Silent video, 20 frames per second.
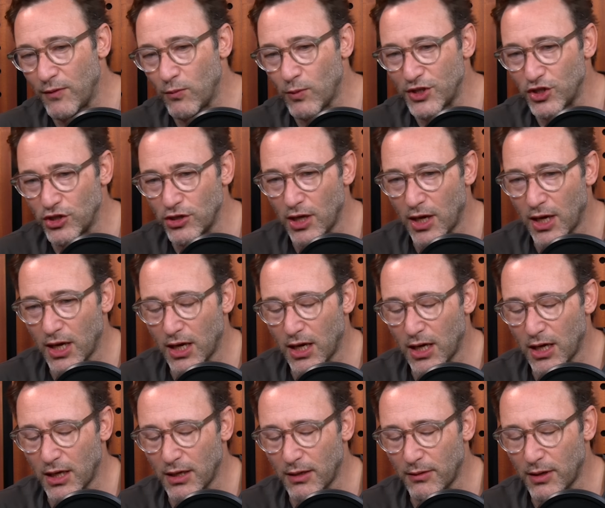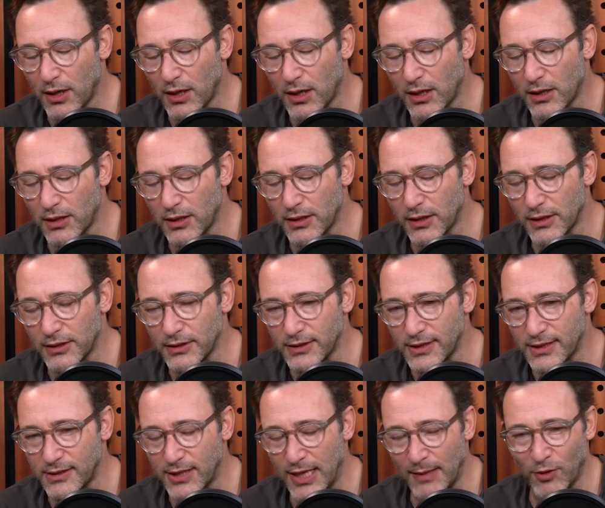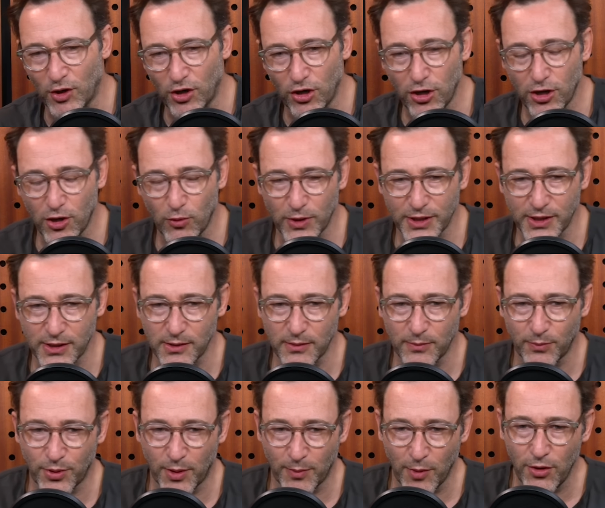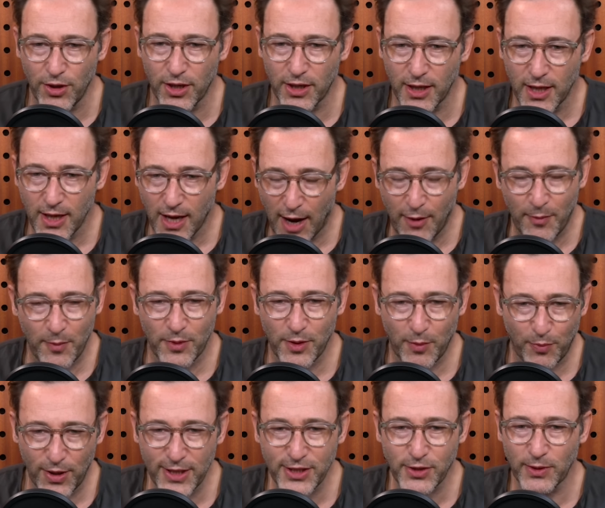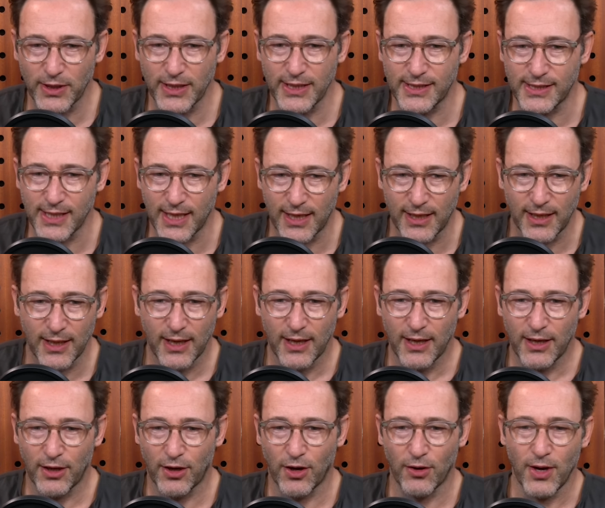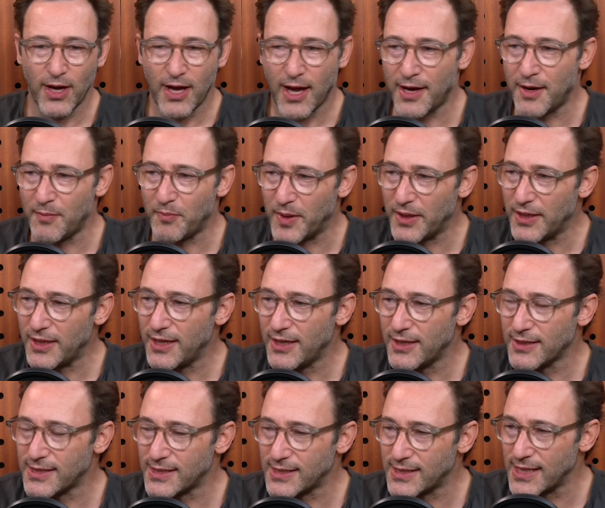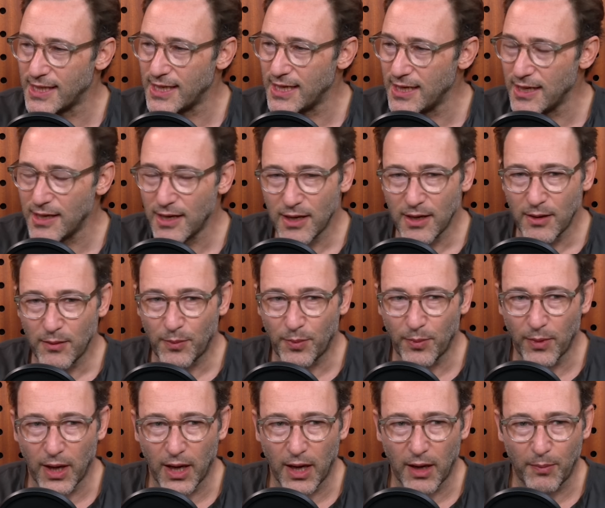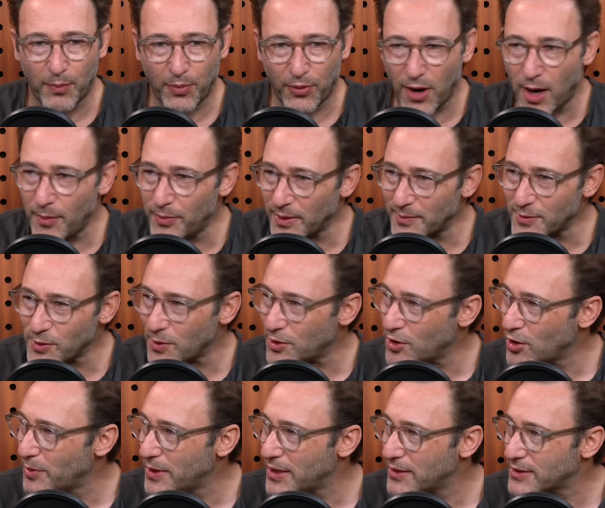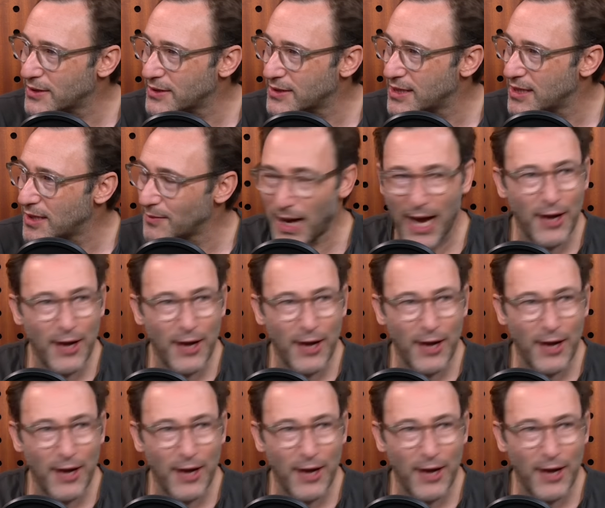when Tim Cook was promoted, the press release said, an ability to see problems where nobody else can see them.